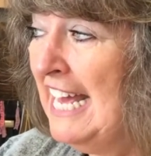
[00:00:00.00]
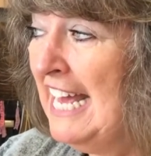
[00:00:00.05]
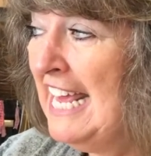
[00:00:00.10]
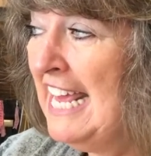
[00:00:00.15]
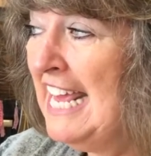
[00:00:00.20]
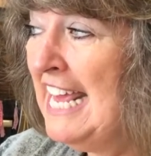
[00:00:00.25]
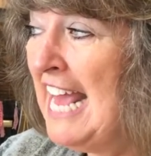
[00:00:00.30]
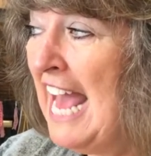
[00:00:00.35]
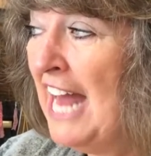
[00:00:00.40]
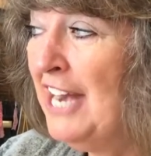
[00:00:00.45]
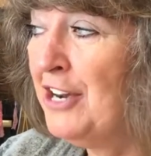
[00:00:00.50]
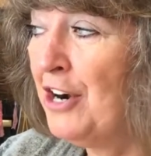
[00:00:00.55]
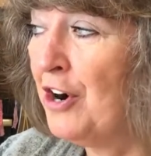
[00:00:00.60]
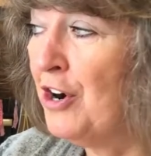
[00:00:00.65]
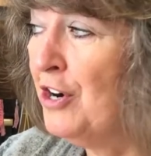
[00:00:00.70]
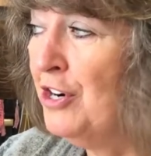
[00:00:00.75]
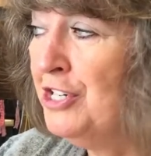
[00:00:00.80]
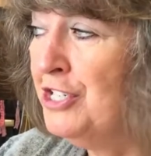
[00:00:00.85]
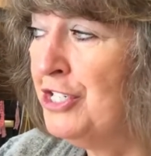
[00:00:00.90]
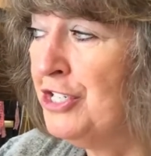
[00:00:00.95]
He had
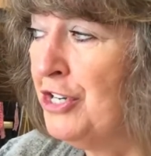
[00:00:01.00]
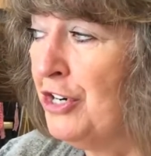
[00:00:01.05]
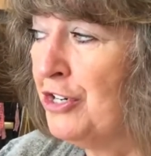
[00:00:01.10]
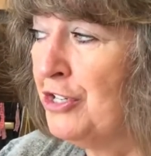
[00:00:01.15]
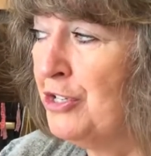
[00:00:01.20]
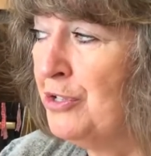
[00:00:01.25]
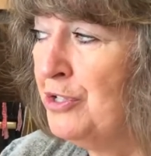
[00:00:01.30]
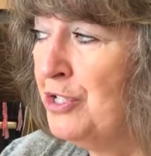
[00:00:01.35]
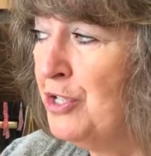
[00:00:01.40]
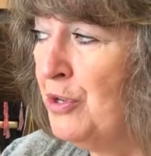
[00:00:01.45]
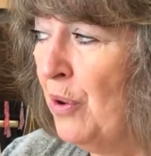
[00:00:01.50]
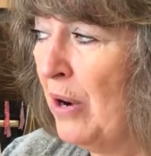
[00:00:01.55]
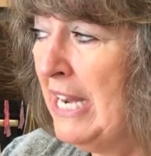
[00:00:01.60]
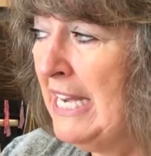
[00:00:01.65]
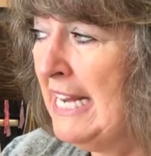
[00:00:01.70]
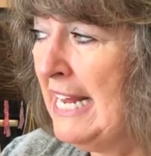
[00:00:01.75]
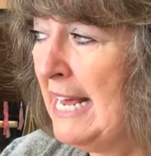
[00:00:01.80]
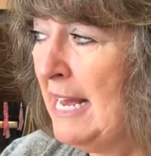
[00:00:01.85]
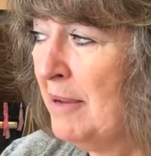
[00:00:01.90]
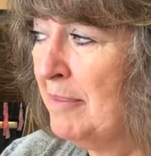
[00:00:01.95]
urged her to
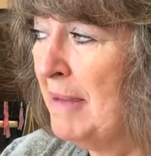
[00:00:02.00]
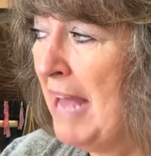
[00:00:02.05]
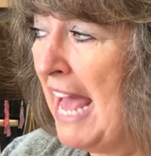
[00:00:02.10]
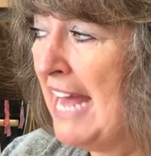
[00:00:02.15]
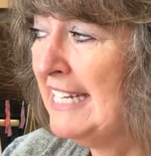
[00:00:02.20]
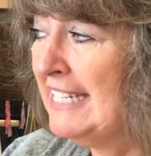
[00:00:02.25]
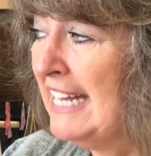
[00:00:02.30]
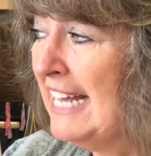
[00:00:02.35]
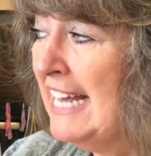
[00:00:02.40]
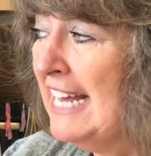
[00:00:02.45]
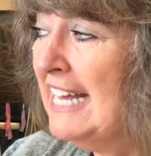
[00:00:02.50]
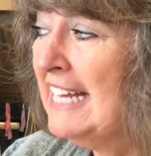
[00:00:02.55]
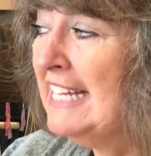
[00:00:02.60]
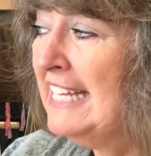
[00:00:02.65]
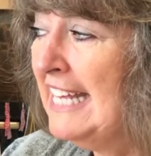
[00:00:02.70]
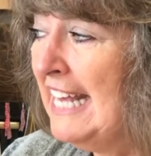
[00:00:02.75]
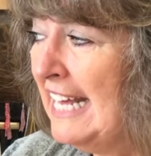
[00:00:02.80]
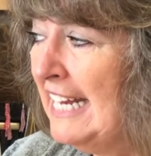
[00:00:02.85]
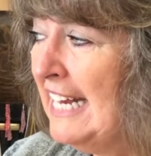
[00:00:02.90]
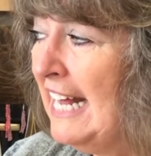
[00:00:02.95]
join him and
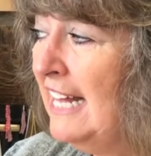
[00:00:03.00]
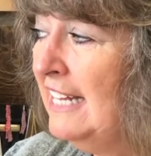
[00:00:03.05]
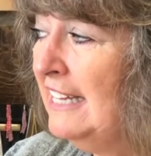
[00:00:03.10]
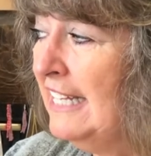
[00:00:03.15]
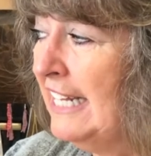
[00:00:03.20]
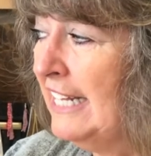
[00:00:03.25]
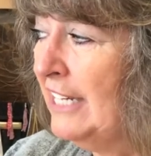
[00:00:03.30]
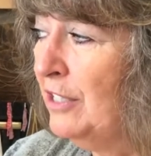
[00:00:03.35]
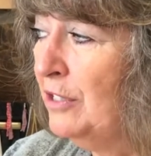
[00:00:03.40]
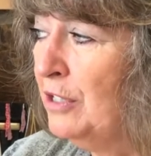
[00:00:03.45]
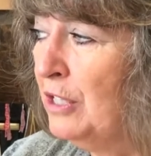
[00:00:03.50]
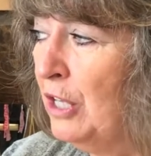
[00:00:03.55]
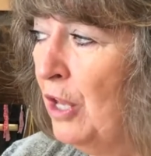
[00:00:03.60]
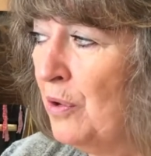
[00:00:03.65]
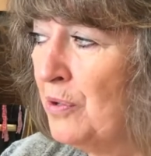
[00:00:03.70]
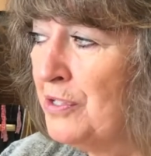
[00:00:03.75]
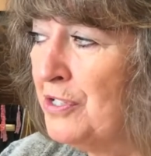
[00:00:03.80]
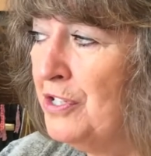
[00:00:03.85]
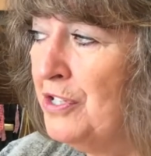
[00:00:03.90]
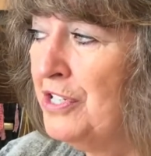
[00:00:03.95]
get a little
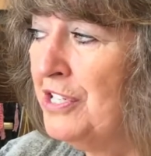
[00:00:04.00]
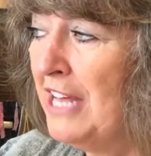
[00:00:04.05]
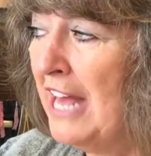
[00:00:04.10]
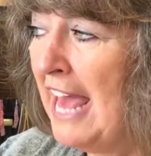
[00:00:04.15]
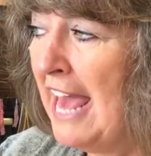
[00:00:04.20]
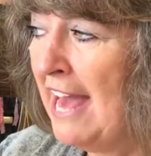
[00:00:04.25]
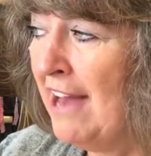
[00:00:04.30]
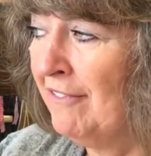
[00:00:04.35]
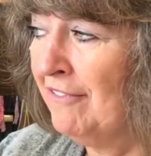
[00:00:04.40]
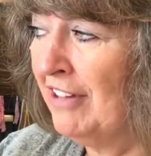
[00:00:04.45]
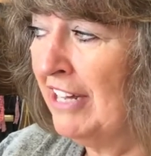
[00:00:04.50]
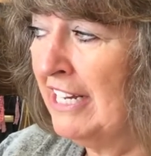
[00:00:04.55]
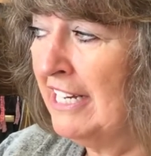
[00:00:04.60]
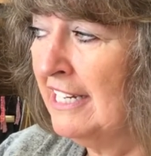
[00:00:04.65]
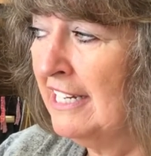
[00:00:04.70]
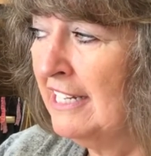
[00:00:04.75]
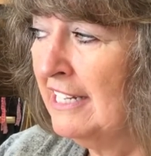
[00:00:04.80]
closer to heaven.